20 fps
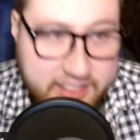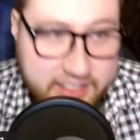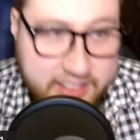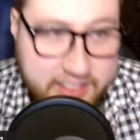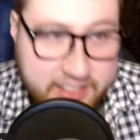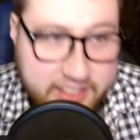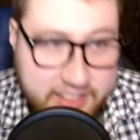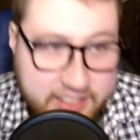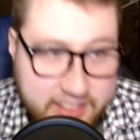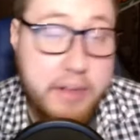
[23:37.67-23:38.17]

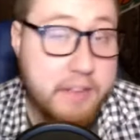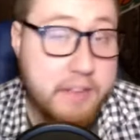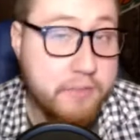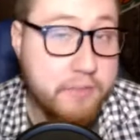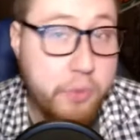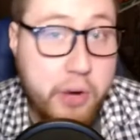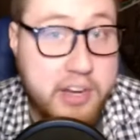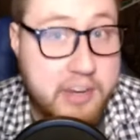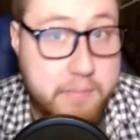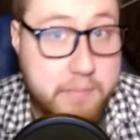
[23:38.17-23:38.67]
I'll probably
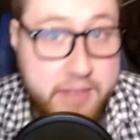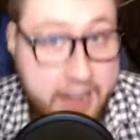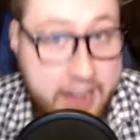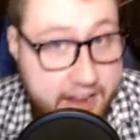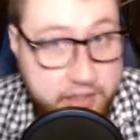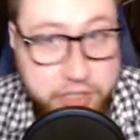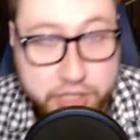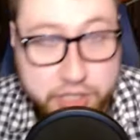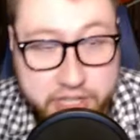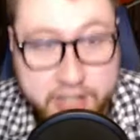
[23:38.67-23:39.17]
avoid him
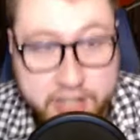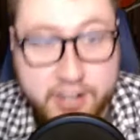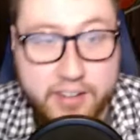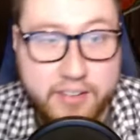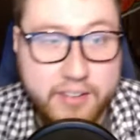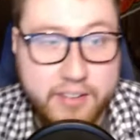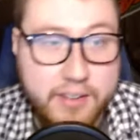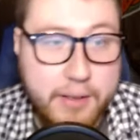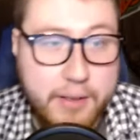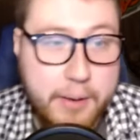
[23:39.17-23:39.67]
next
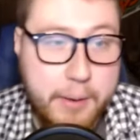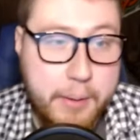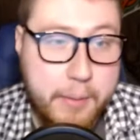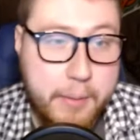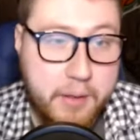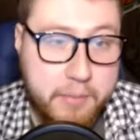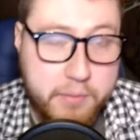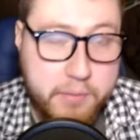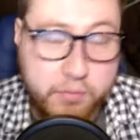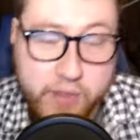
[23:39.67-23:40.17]
year.
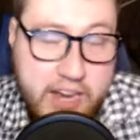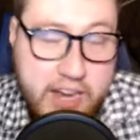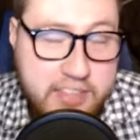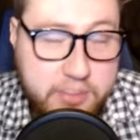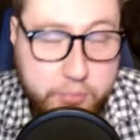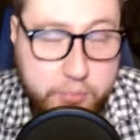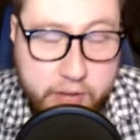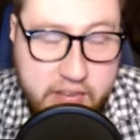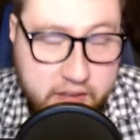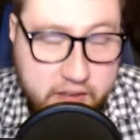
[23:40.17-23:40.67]
But ride
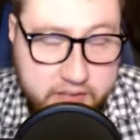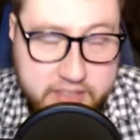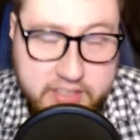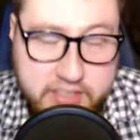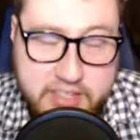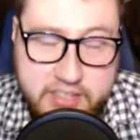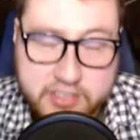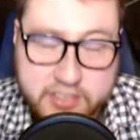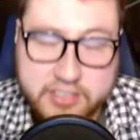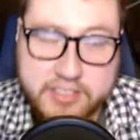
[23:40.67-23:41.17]
the wave. He
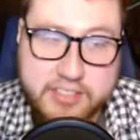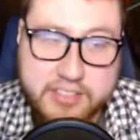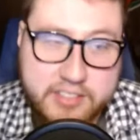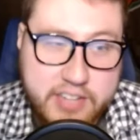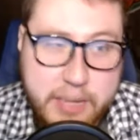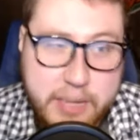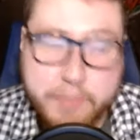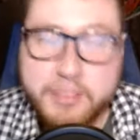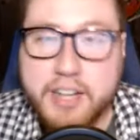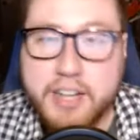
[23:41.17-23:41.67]
just
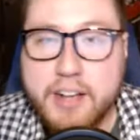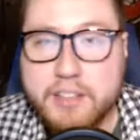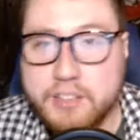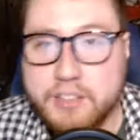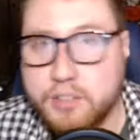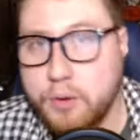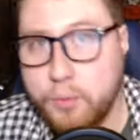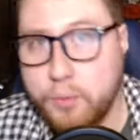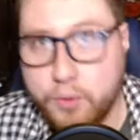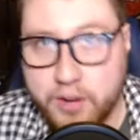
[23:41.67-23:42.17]
keeps on
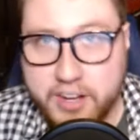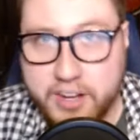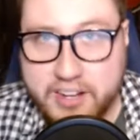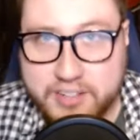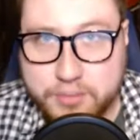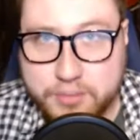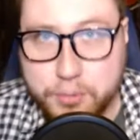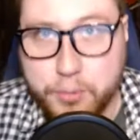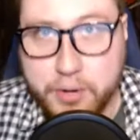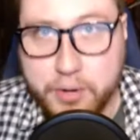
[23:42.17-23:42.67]
scoring
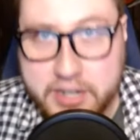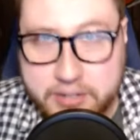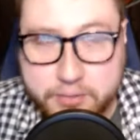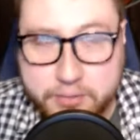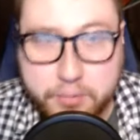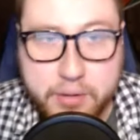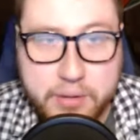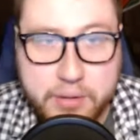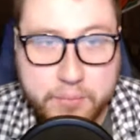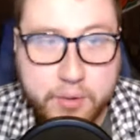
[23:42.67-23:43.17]
in
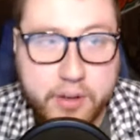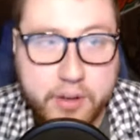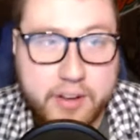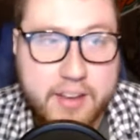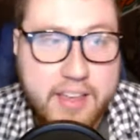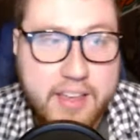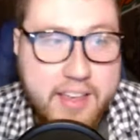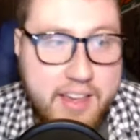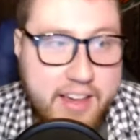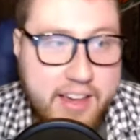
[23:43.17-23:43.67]
2021.
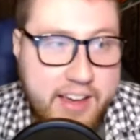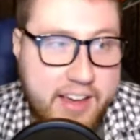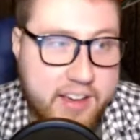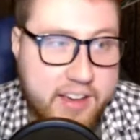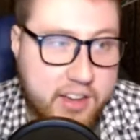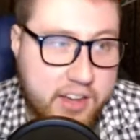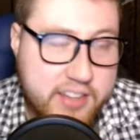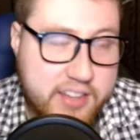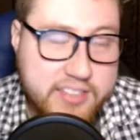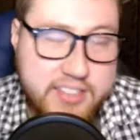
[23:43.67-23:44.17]

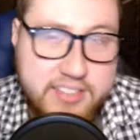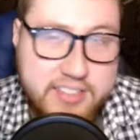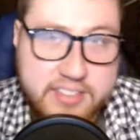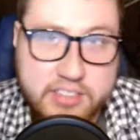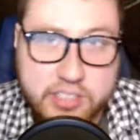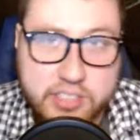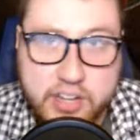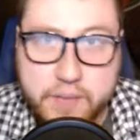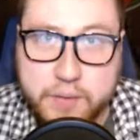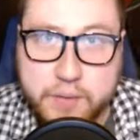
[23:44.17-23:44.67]
Cousins
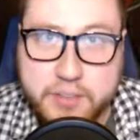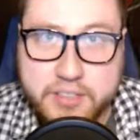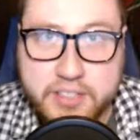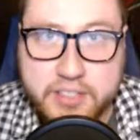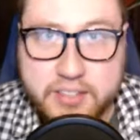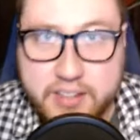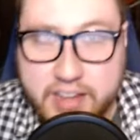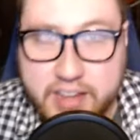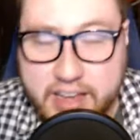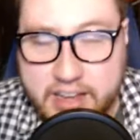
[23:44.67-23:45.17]
and
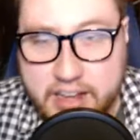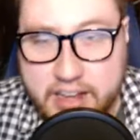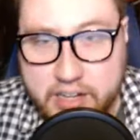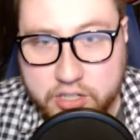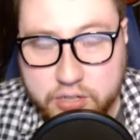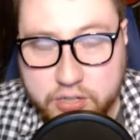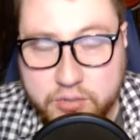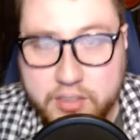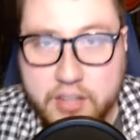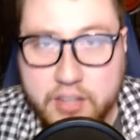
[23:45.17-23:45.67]
Jefferson, I
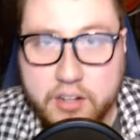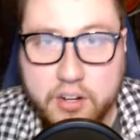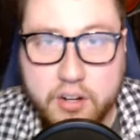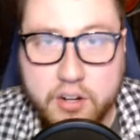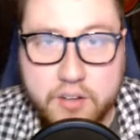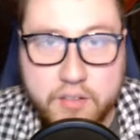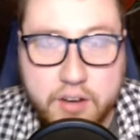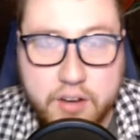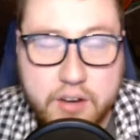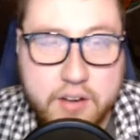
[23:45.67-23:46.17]
do think
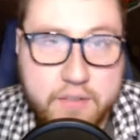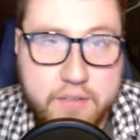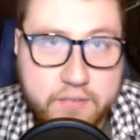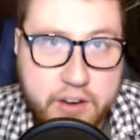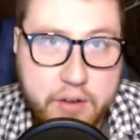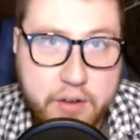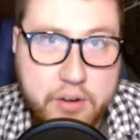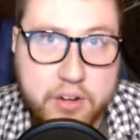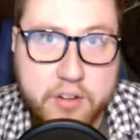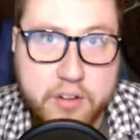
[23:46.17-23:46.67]
are in
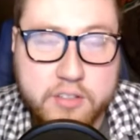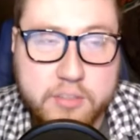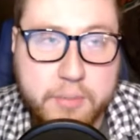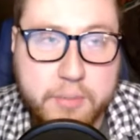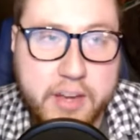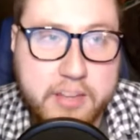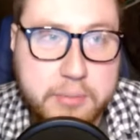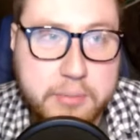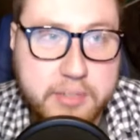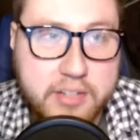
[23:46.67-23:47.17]
very good
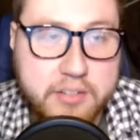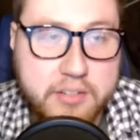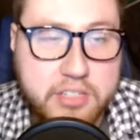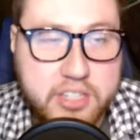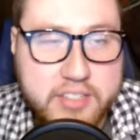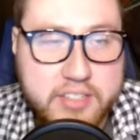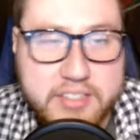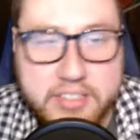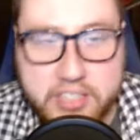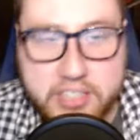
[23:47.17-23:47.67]
spots, particularly
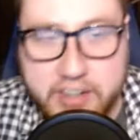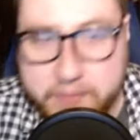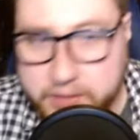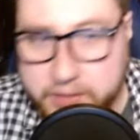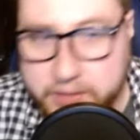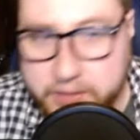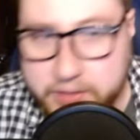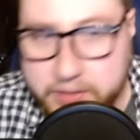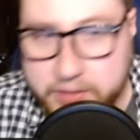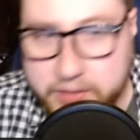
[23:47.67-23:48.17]
Justin
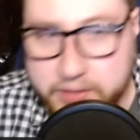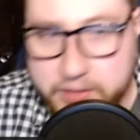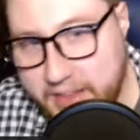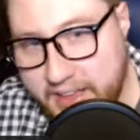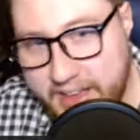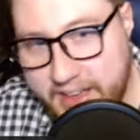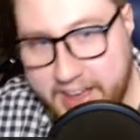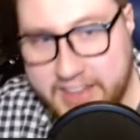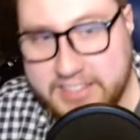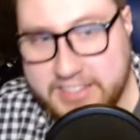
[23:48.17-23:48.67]
Jefferson.
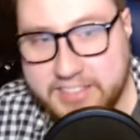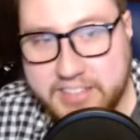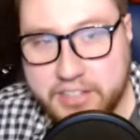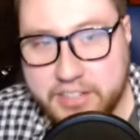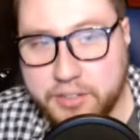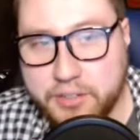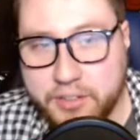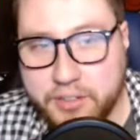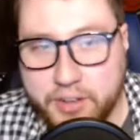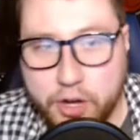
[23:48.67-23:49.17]
I
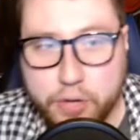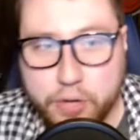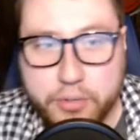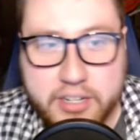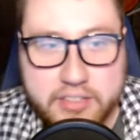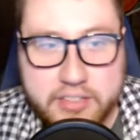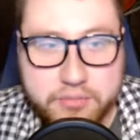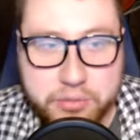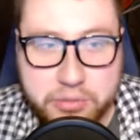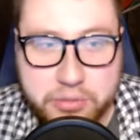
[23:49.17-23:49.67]
still
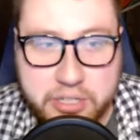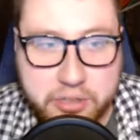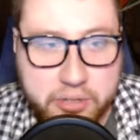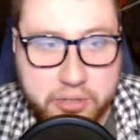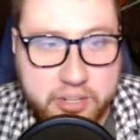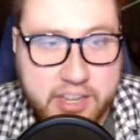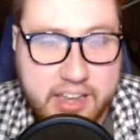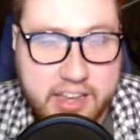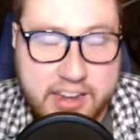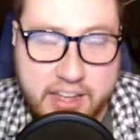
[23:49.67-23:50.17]
always really
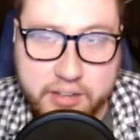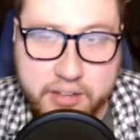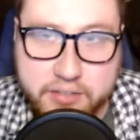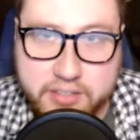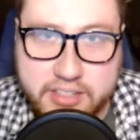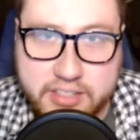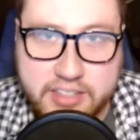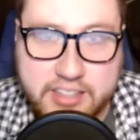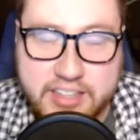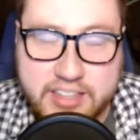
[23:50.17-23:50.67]
look at how
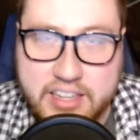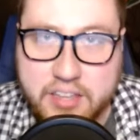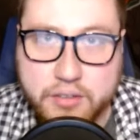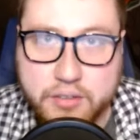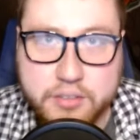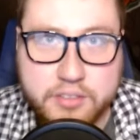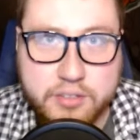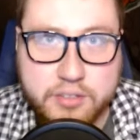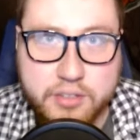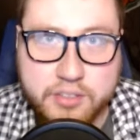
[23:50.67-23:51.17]
the
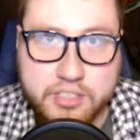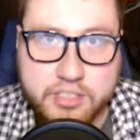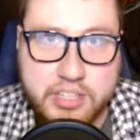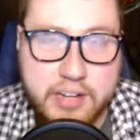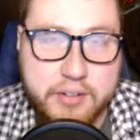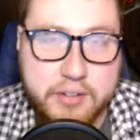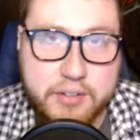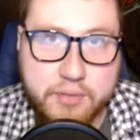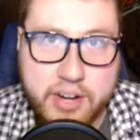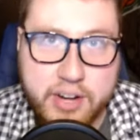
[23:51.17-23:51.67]
Eagles took
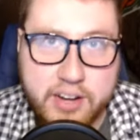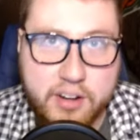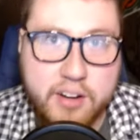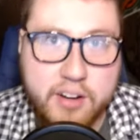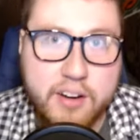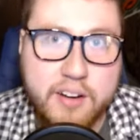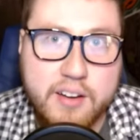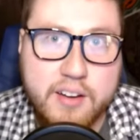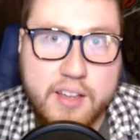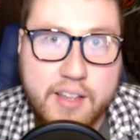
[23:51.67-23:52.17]
Jalen
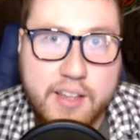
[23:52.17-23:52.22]
Reagor